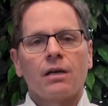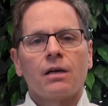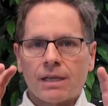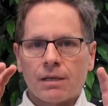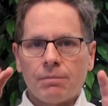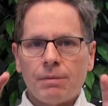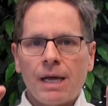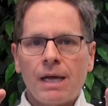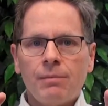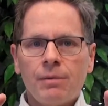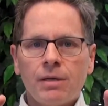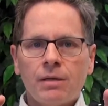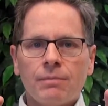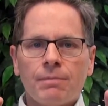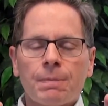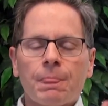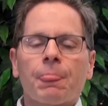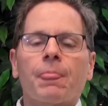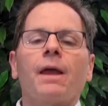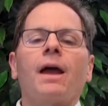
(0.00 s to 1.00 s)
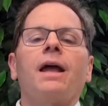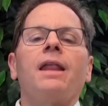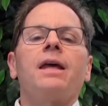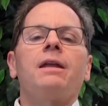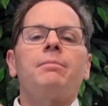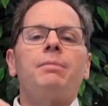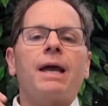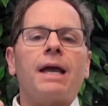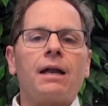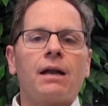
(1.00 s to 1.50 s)
Make a payment and
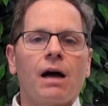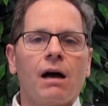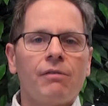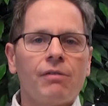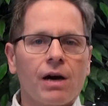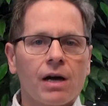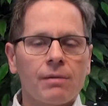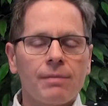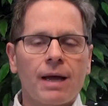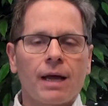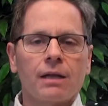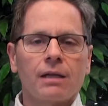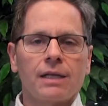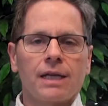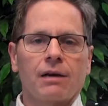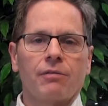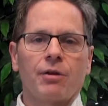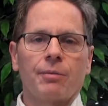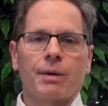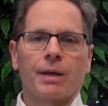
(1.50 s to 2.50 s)
then pay it off automatically every